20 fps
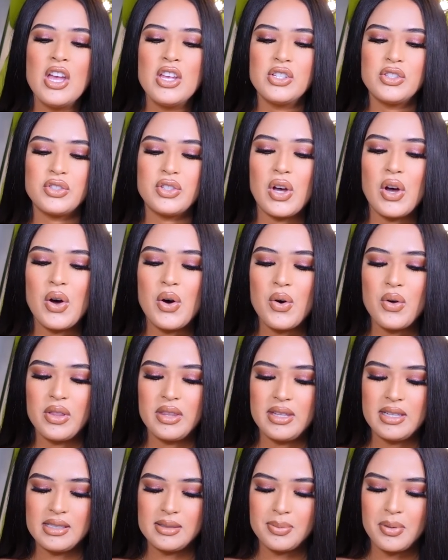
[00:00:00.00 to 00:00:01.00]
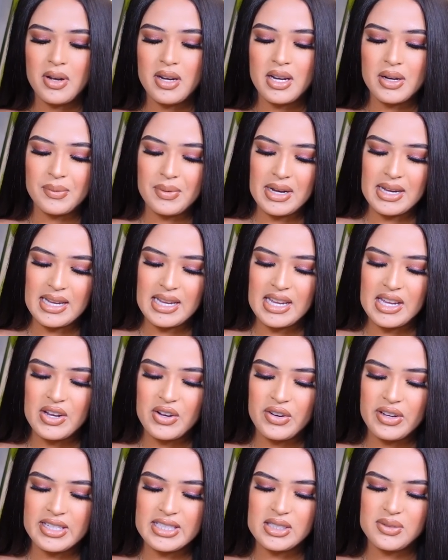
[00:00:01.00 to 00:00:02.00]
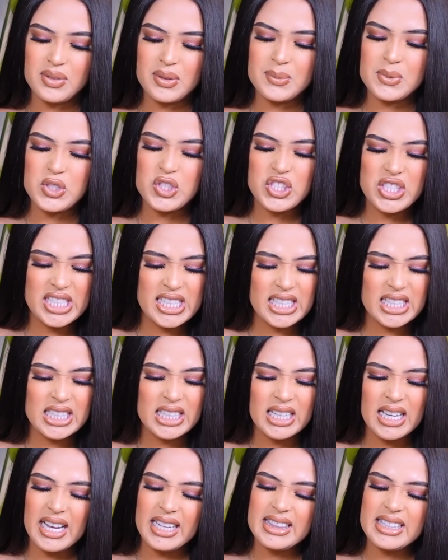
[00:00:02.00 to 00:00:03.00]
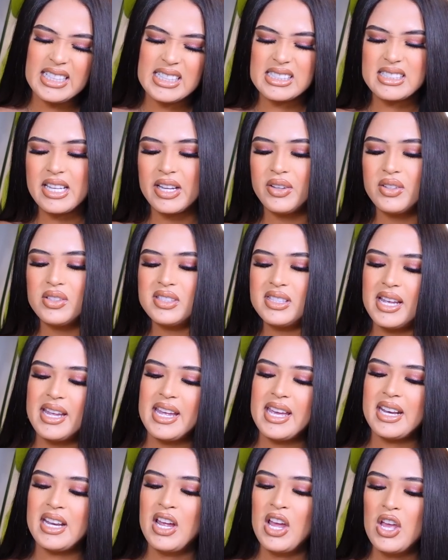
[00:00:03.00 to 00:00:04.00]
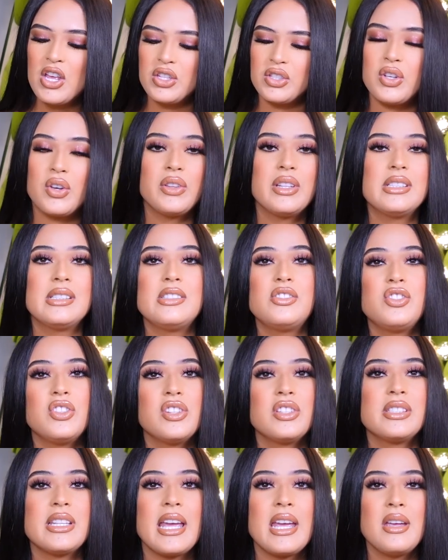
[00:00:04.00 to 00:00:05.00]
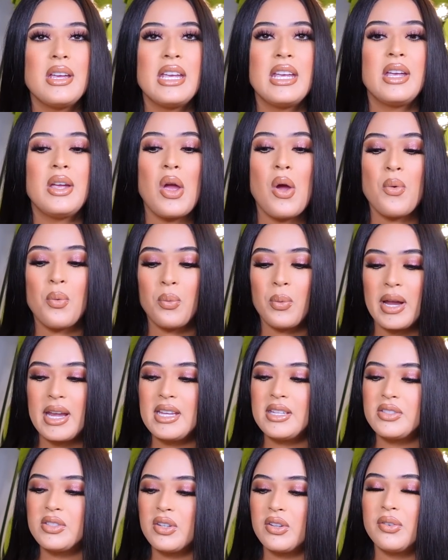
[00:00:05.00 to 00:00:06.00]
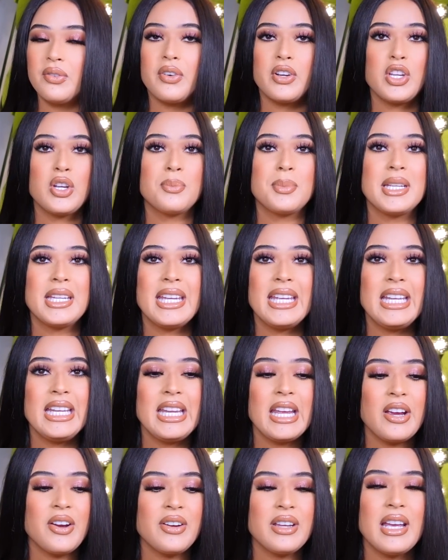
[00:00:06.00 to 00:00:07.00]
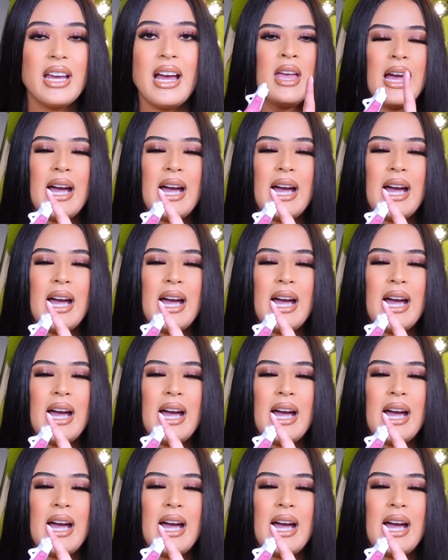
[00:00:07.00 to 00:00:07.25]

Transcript: So this product right here is from Schick, I think that's how you say it. So this is just a razor for your bikini area.